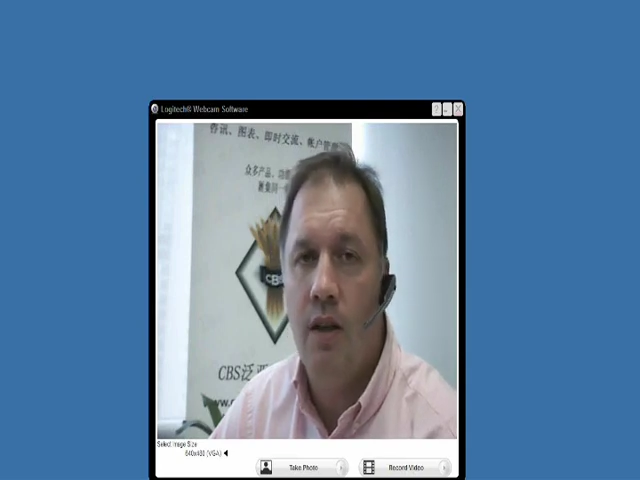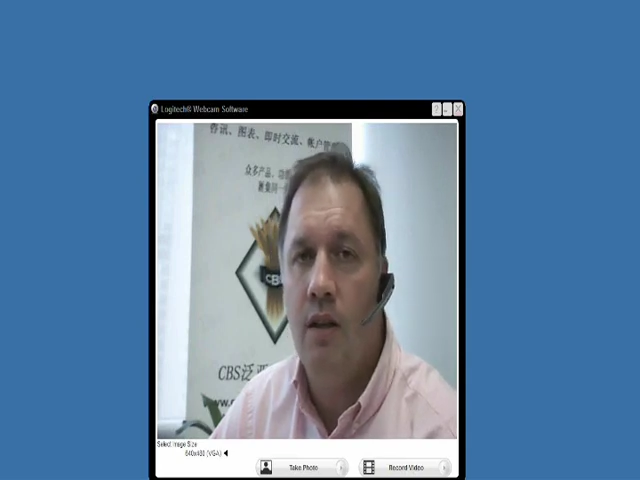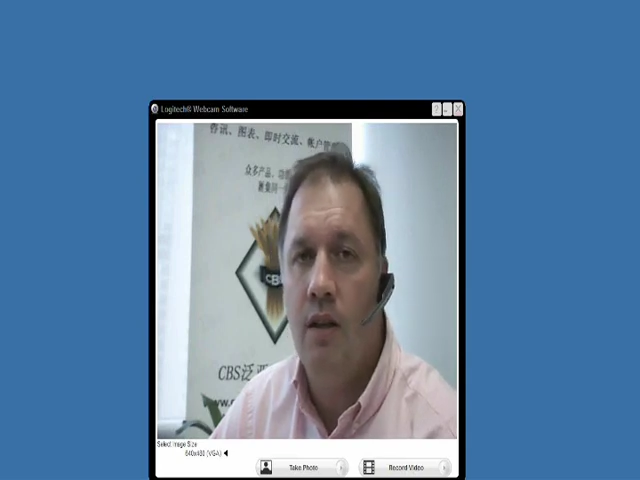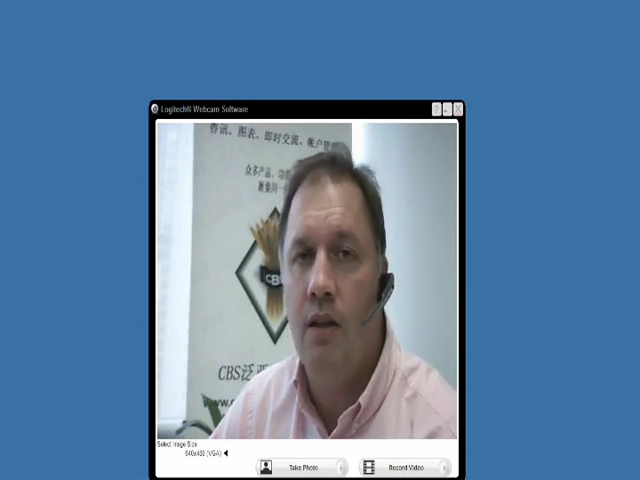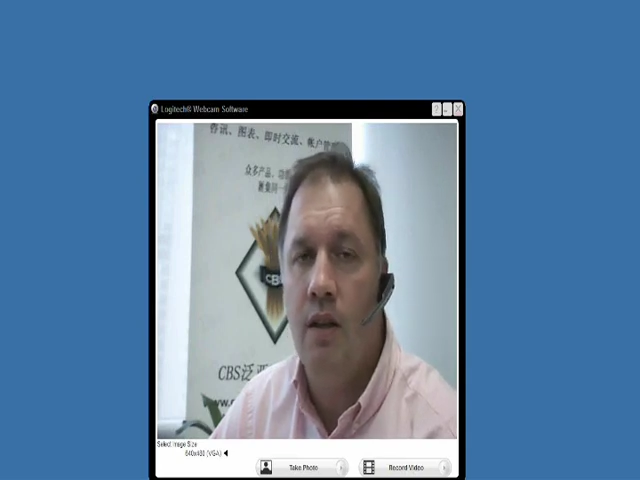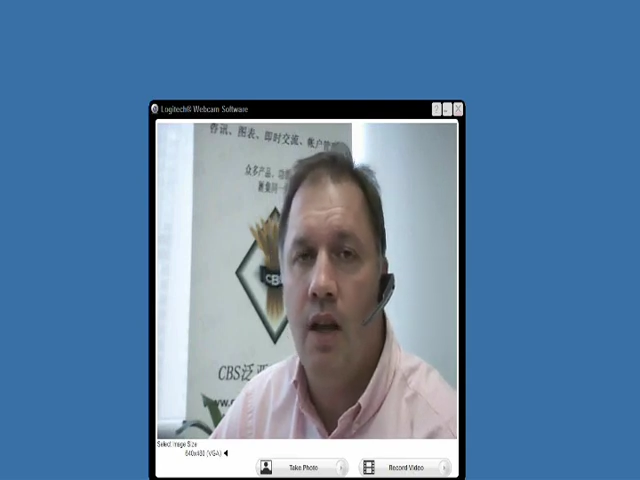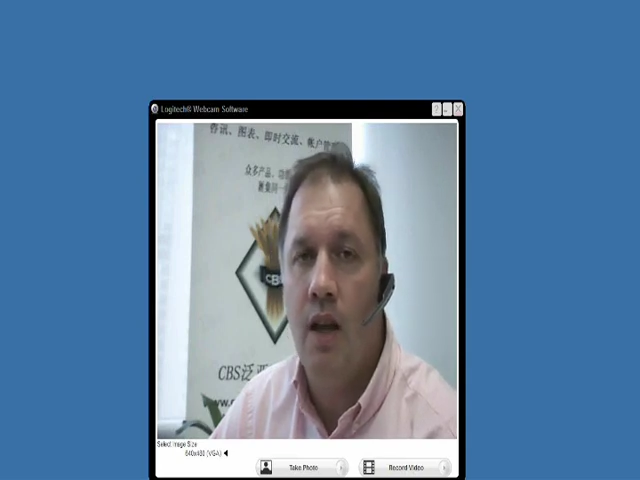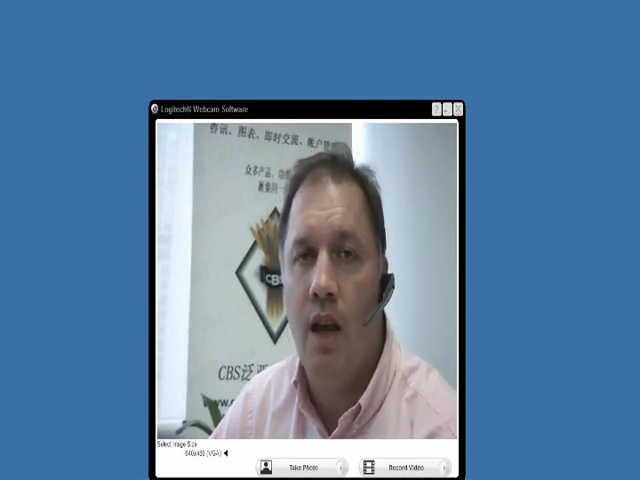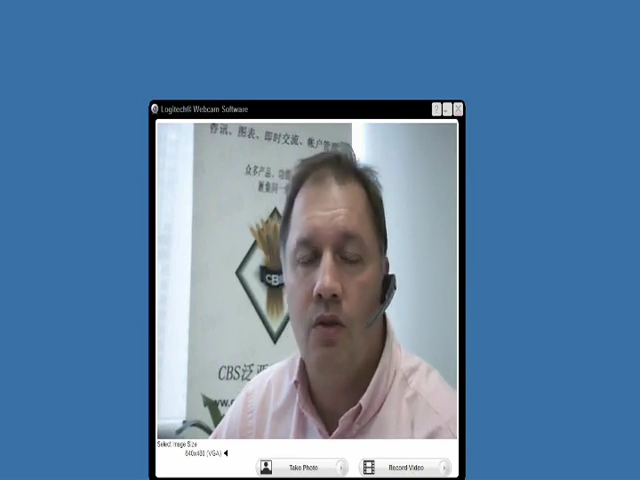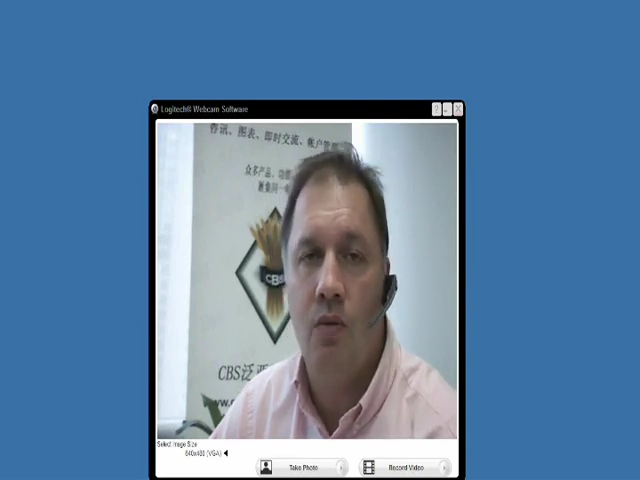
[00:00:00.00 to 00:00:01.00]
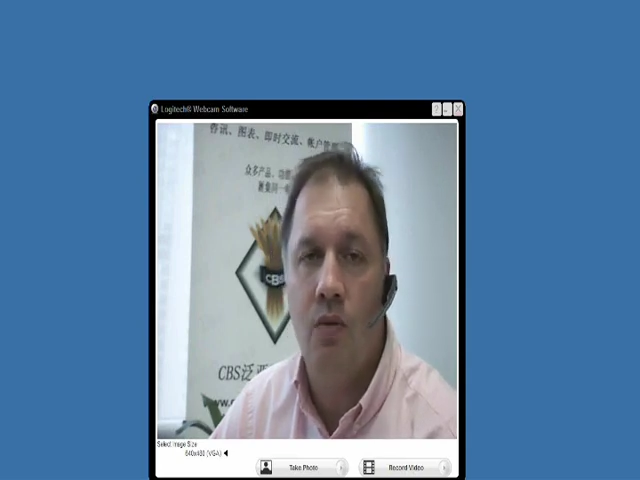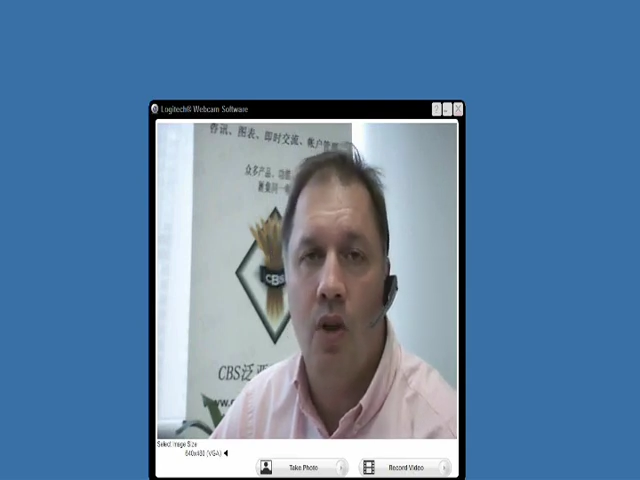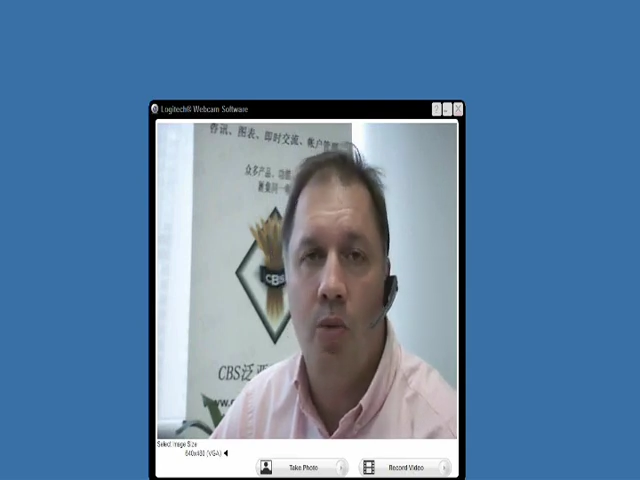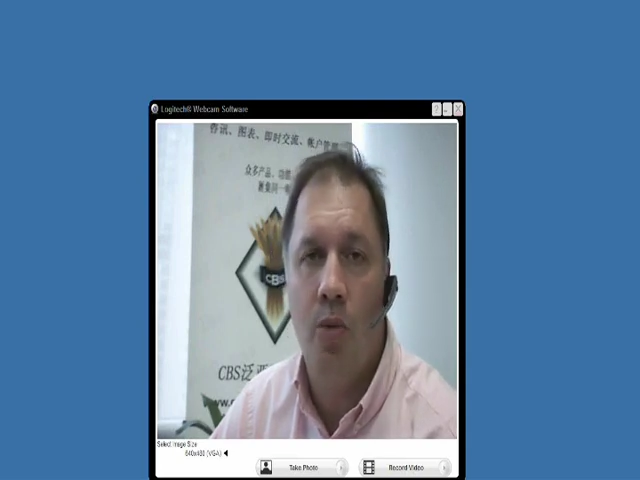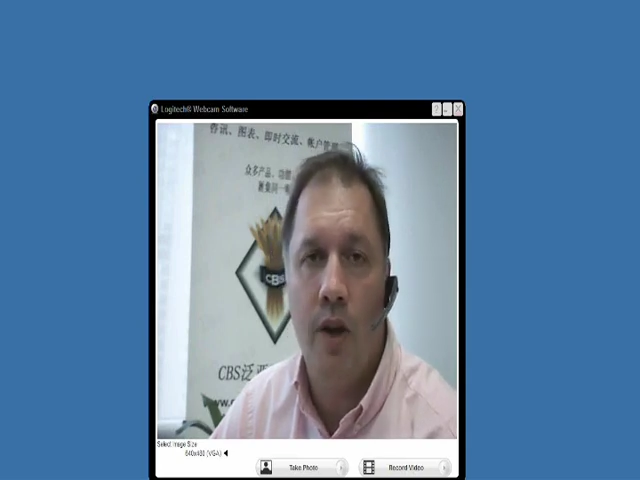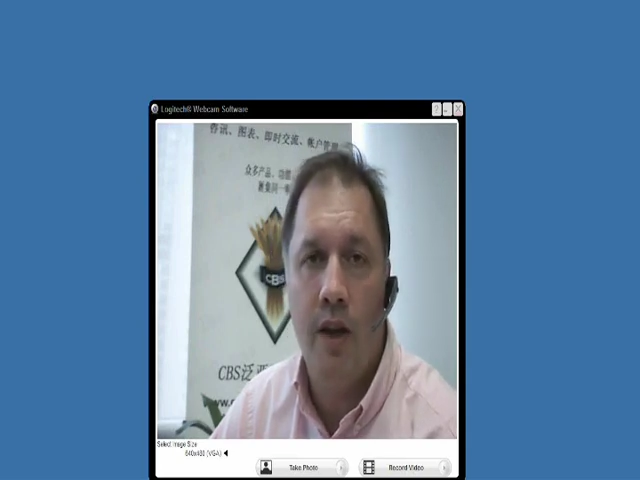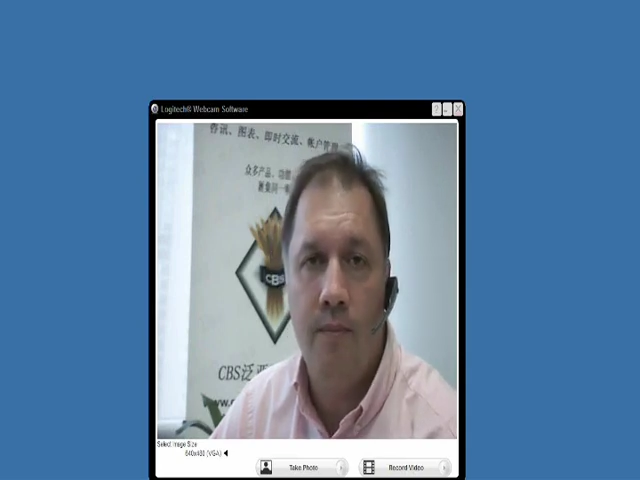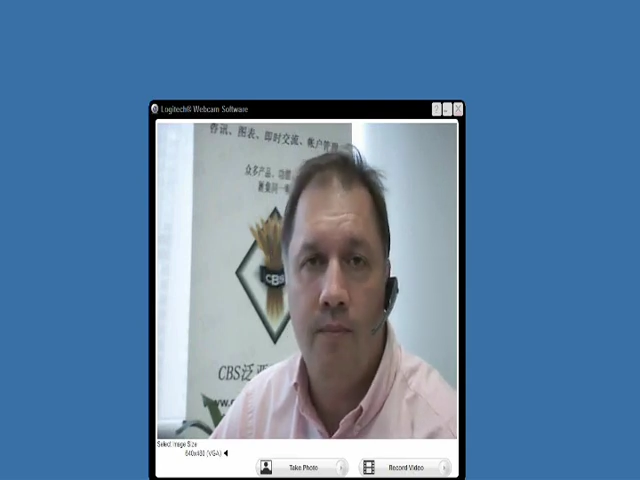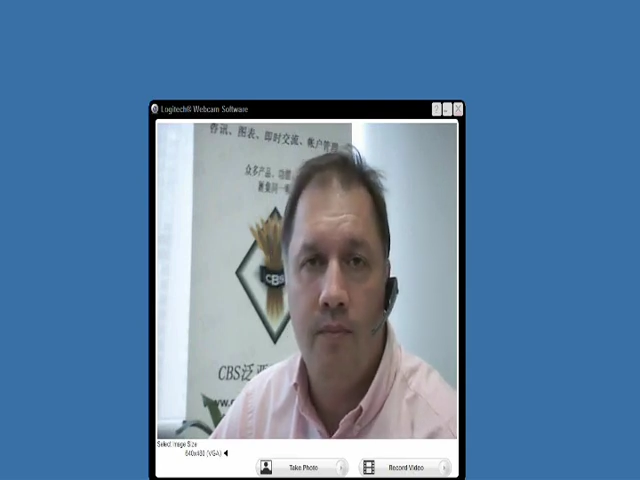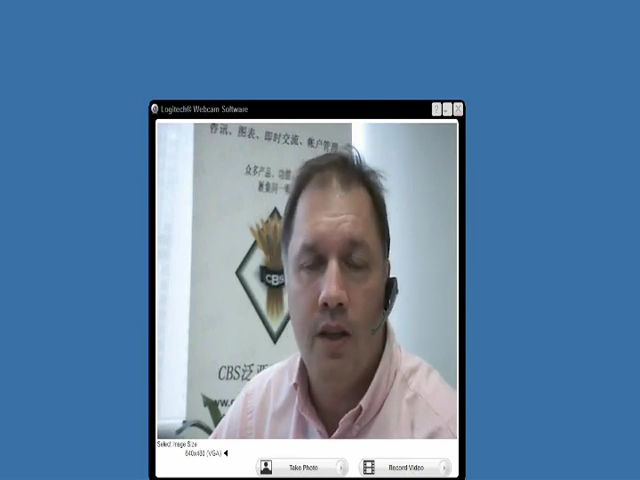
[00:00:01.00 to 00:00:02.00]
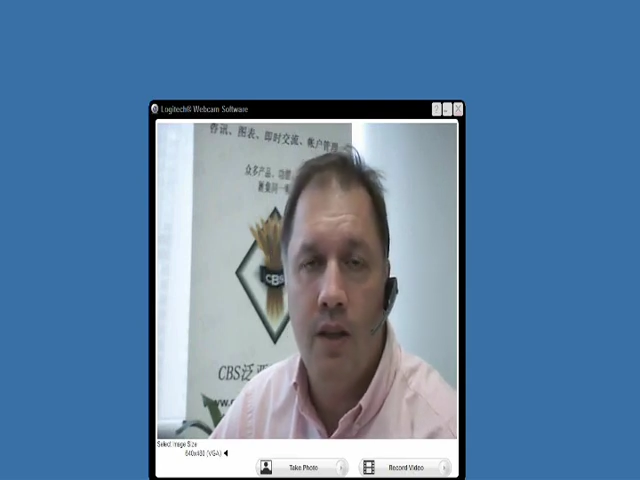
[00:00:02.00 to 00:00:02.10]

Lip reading: in how it's all operating